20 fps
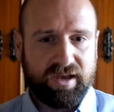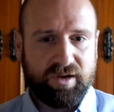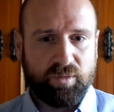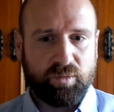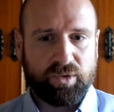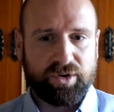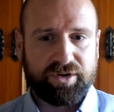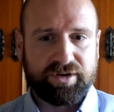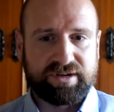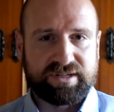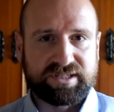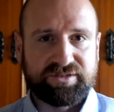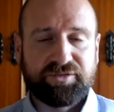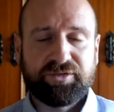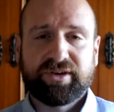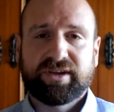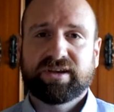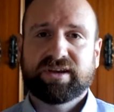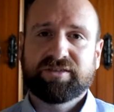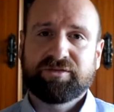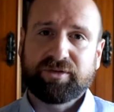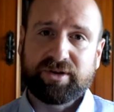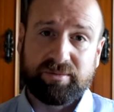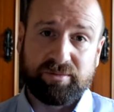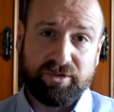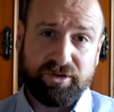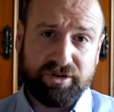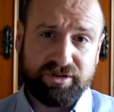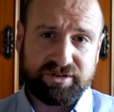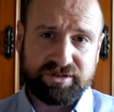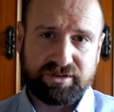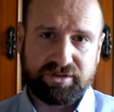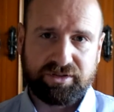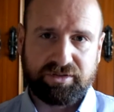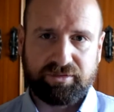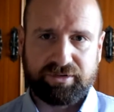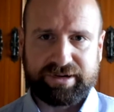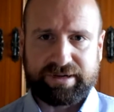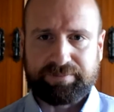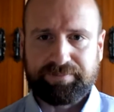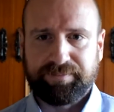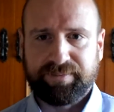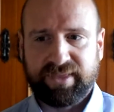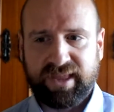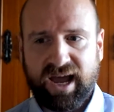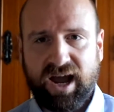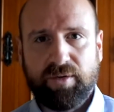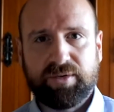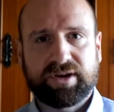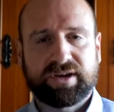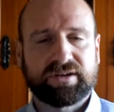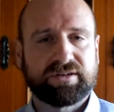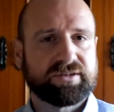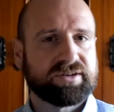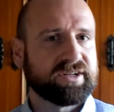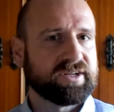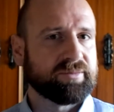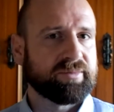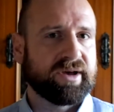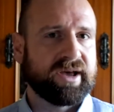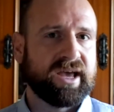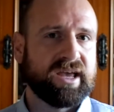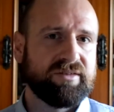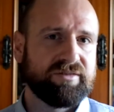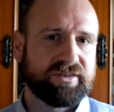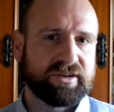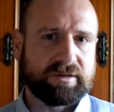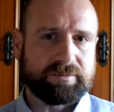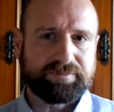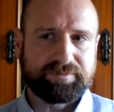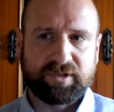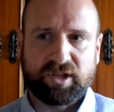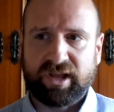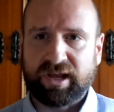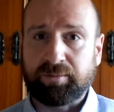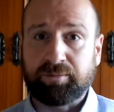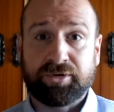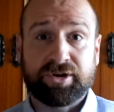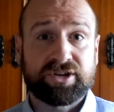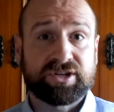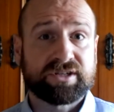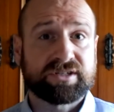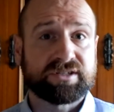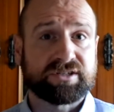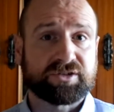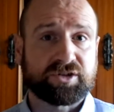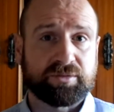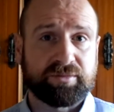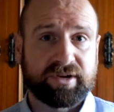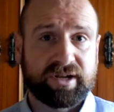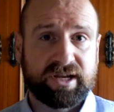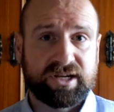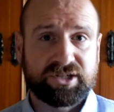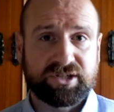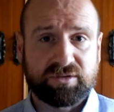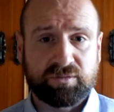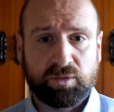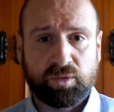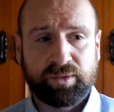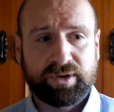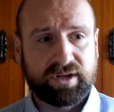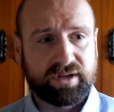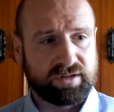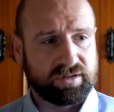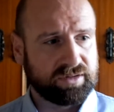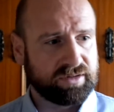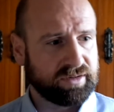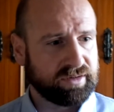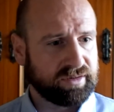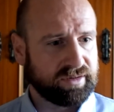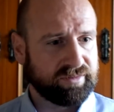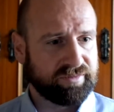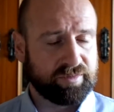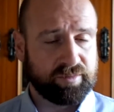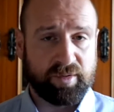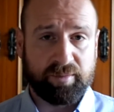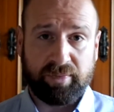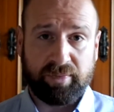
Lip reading: Whereas if we merge the three, now we can look at a behavior like prejudice discrimination. Well, we can look at it from a